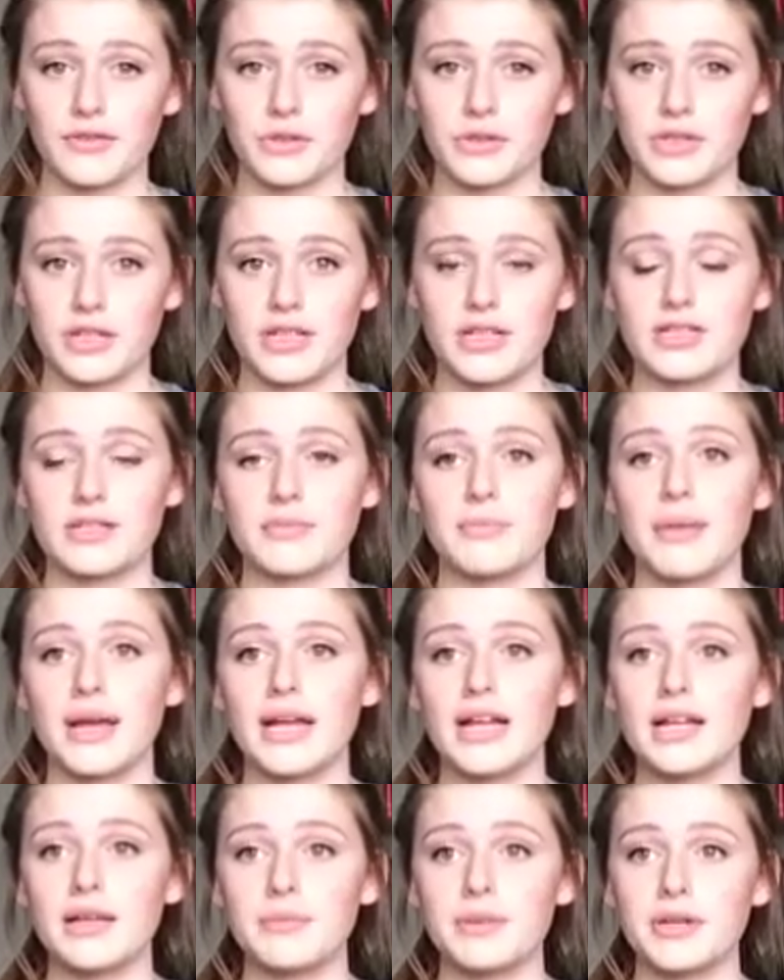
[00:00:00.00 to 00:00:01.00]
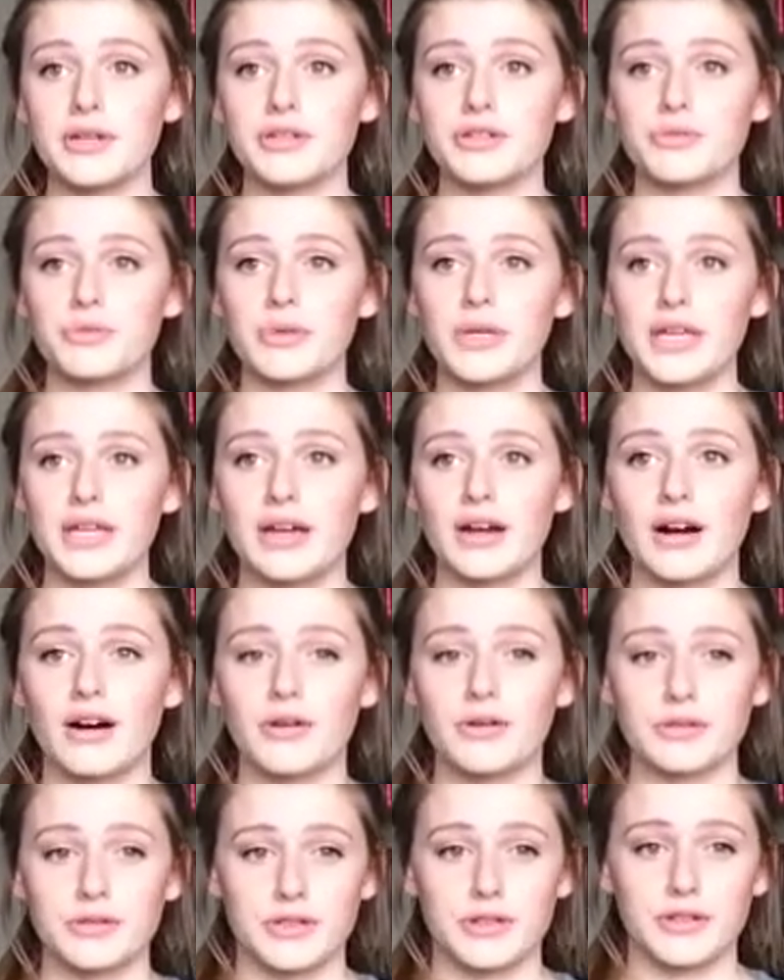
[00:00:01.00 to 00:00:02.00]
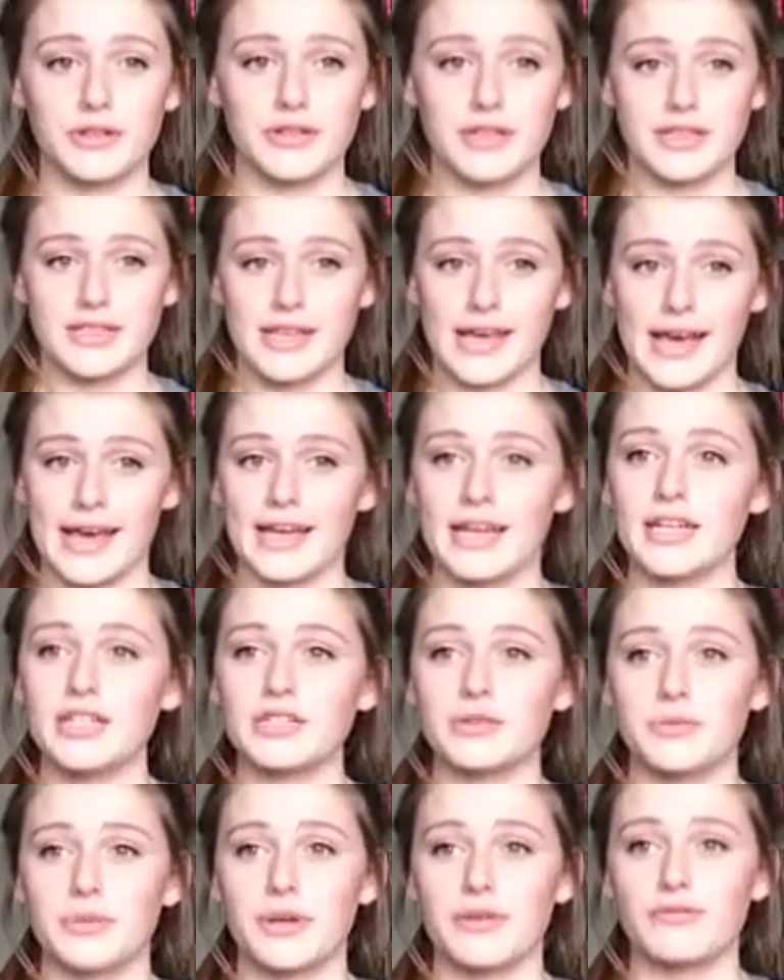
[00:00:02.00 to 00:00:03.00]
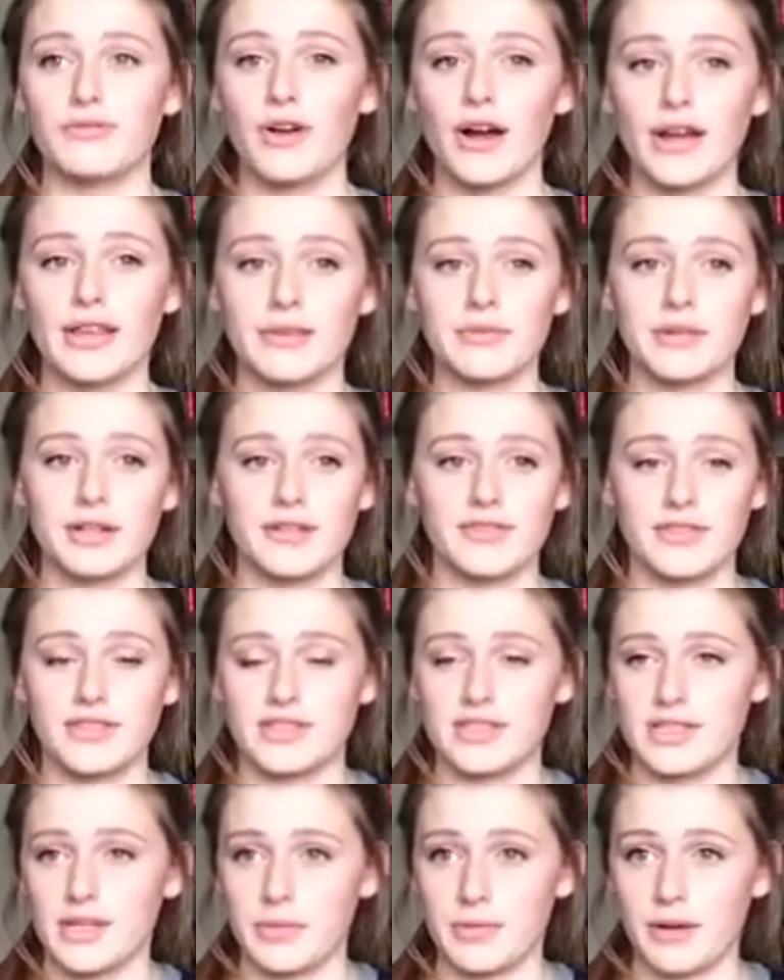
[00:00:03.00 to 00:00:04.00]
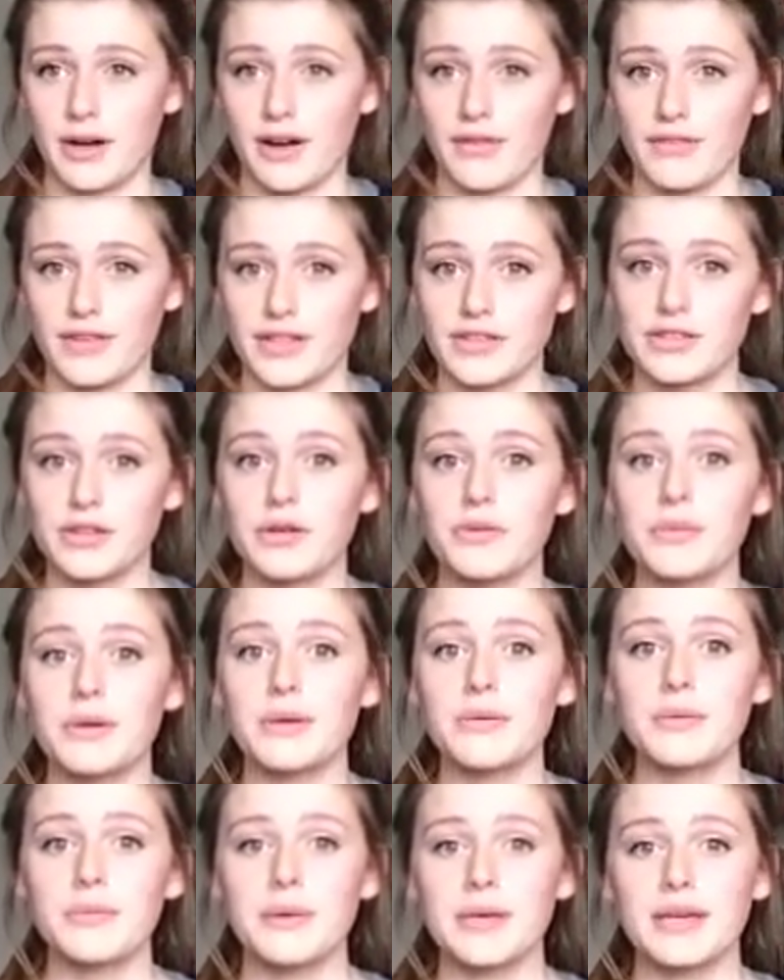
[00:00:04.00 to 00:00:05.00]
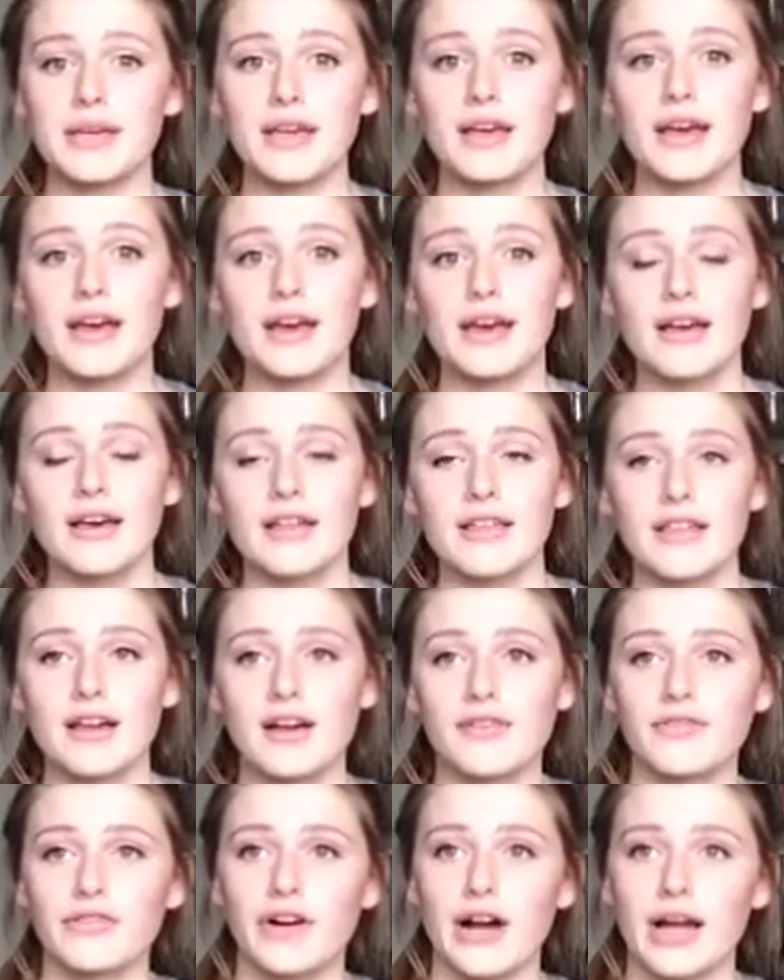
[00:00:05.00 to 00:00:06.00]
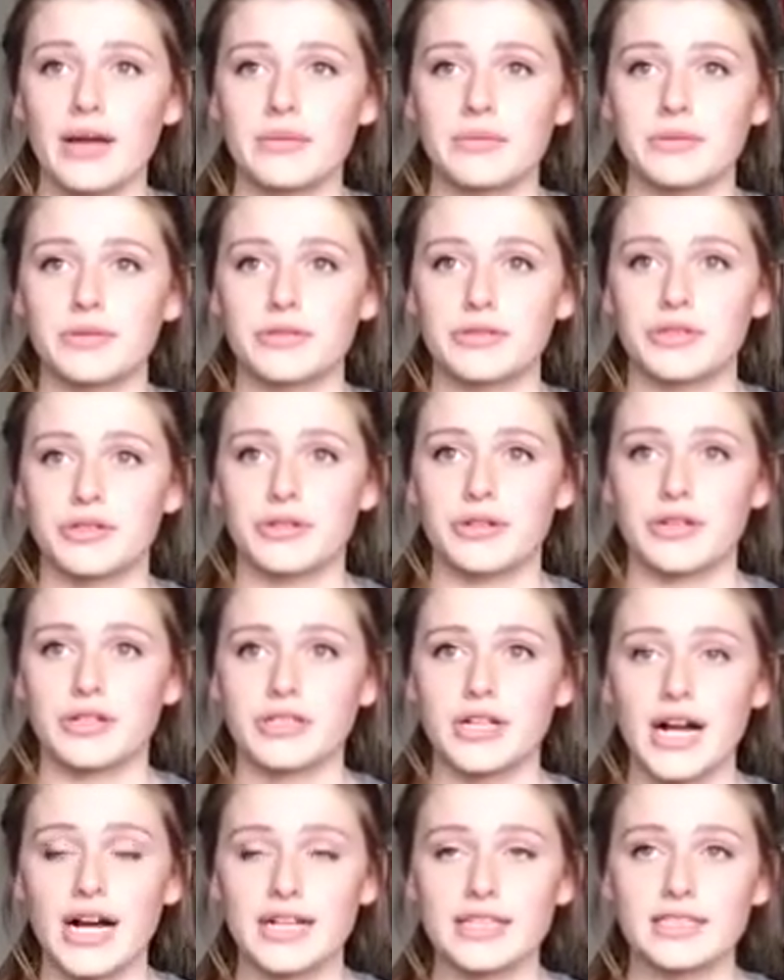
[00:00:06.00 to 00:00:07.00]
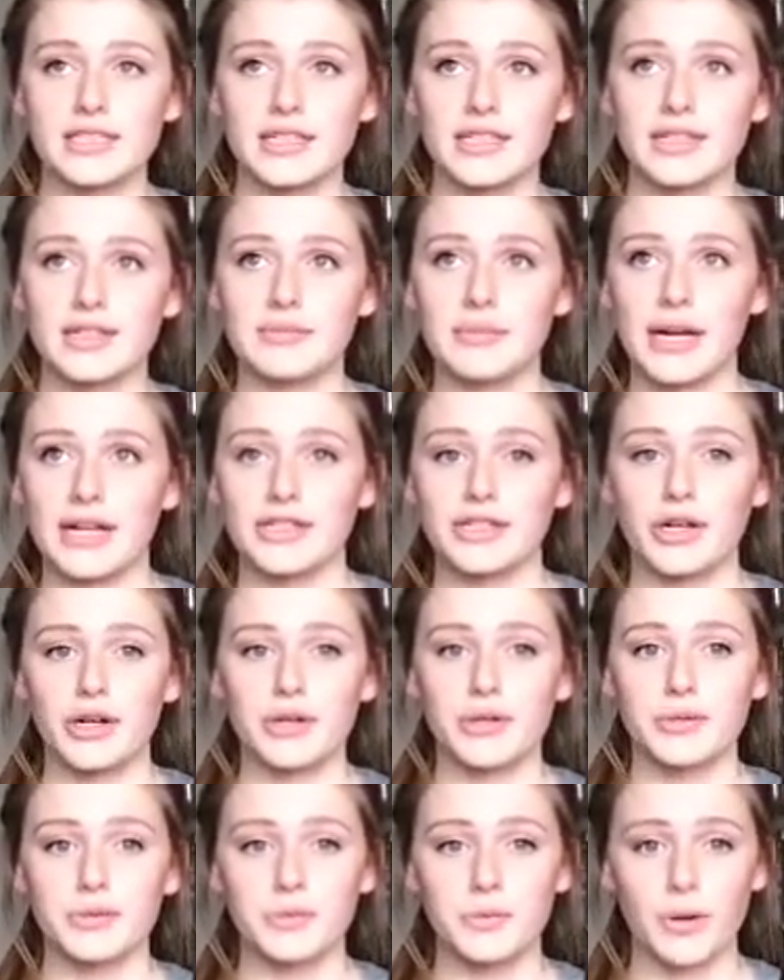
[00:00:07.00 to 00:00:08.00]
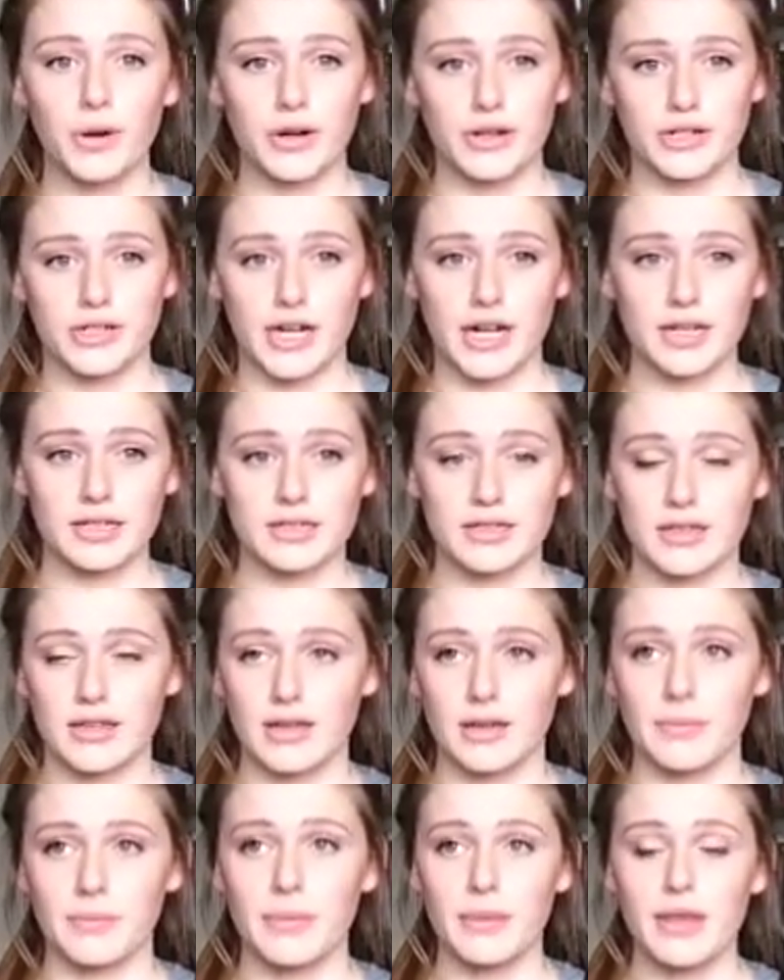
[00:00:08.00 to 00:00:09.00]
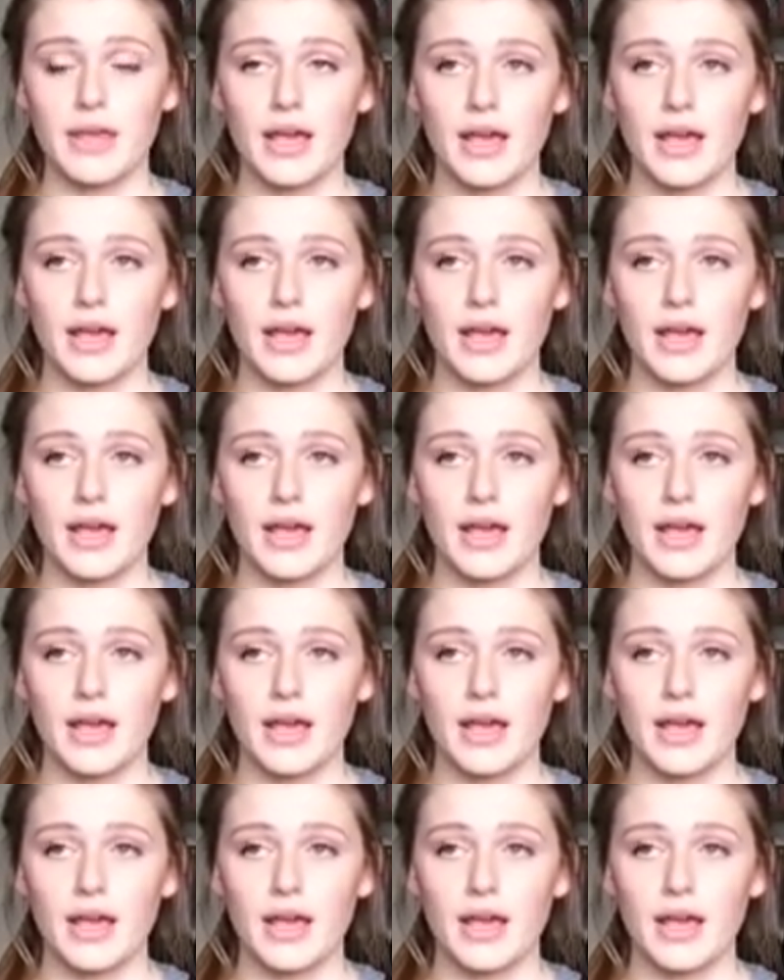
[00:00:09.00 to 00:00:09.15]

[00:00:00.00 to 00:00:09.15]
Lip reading: of audience mainly because we are also this age and we're right in the middle of this demographic. So we would be therefore able to attract them and know what attracts them